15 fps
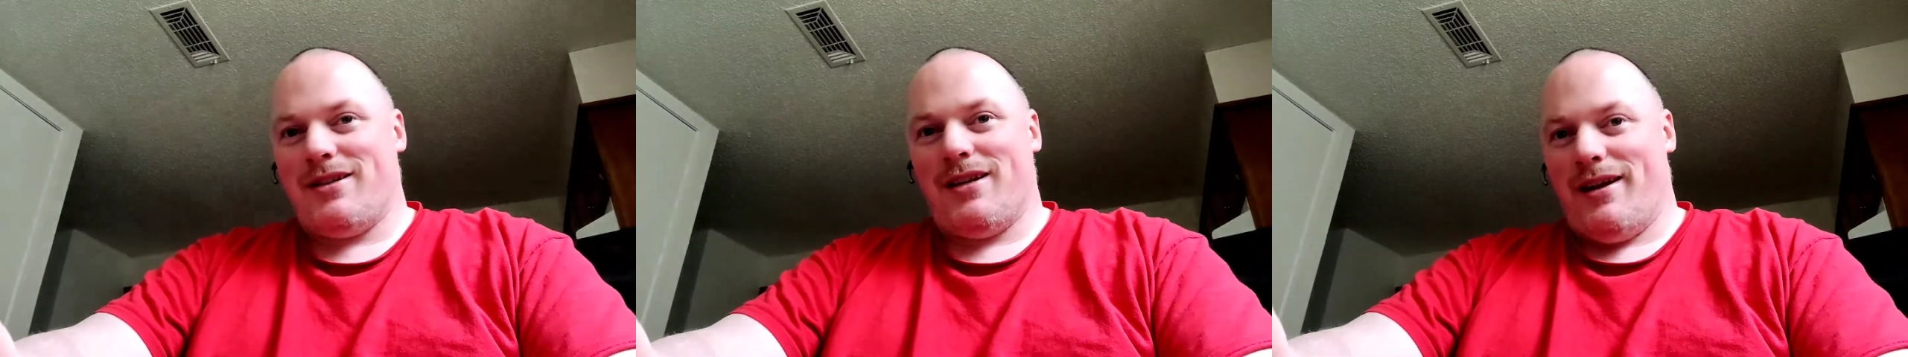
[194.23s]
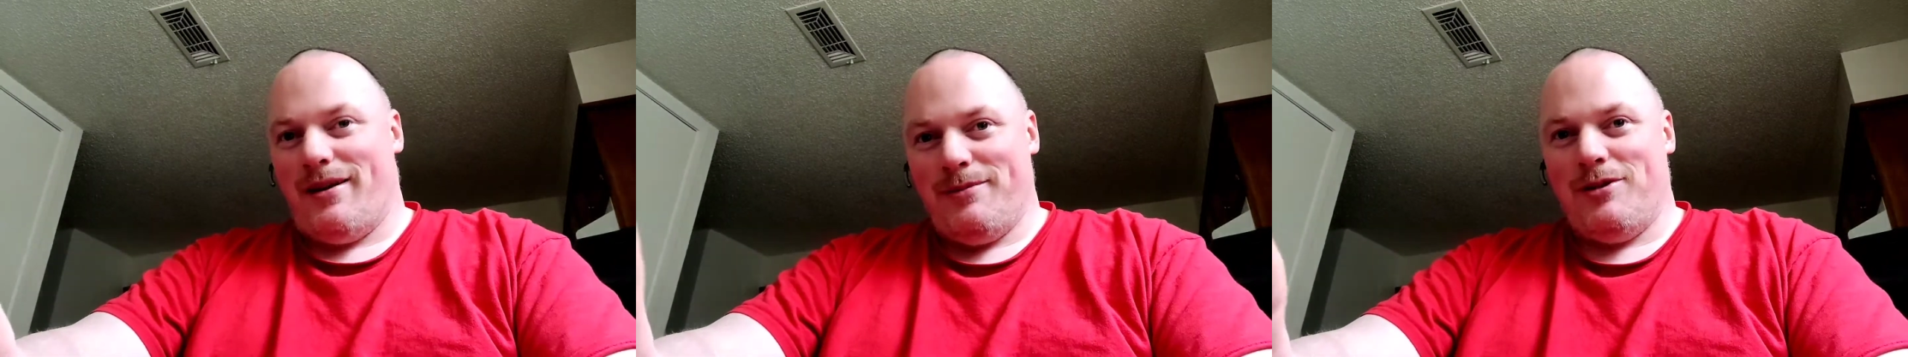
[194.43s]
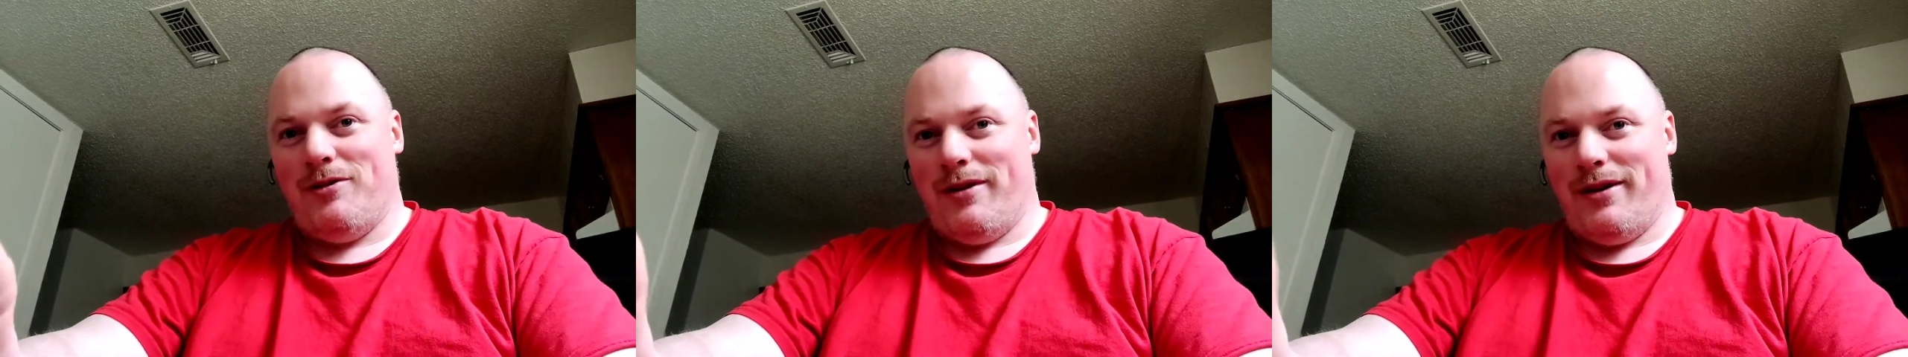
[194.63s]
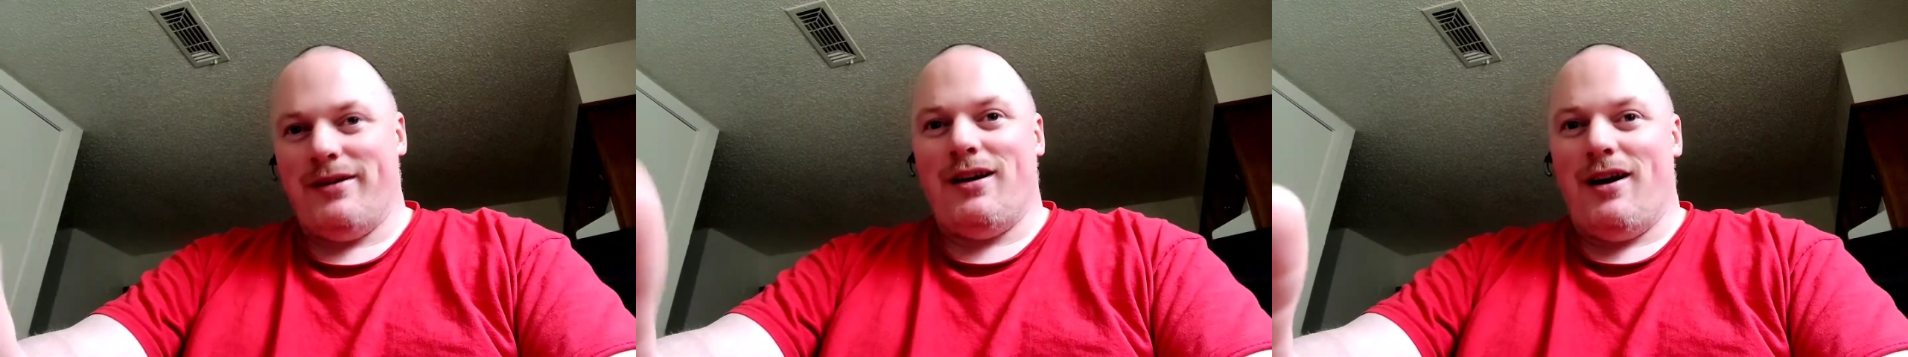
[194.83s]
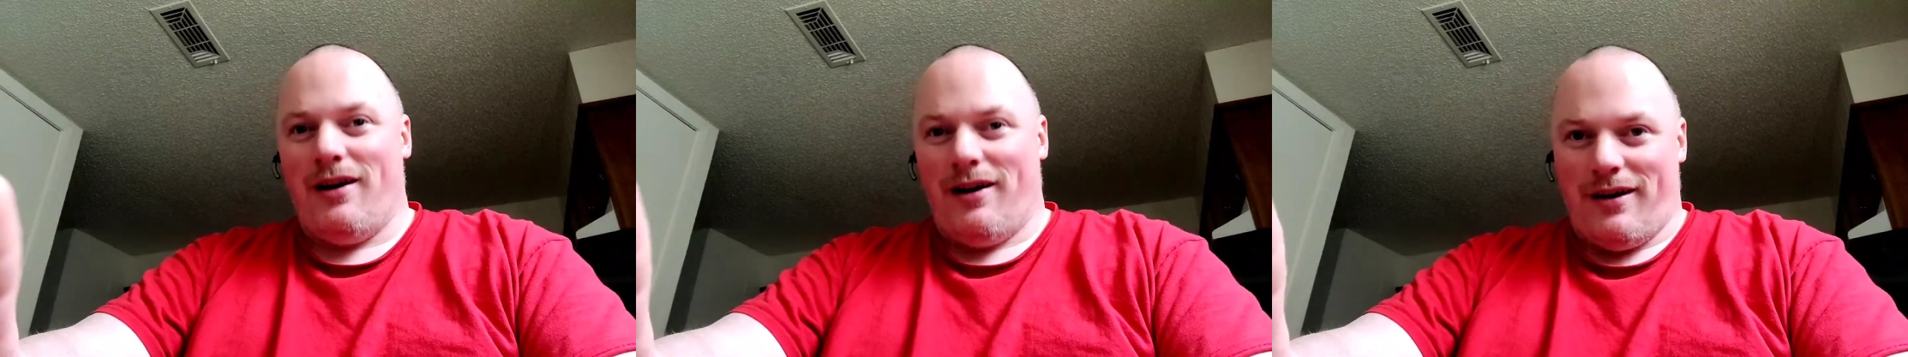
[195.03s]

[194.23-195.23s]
I am doing an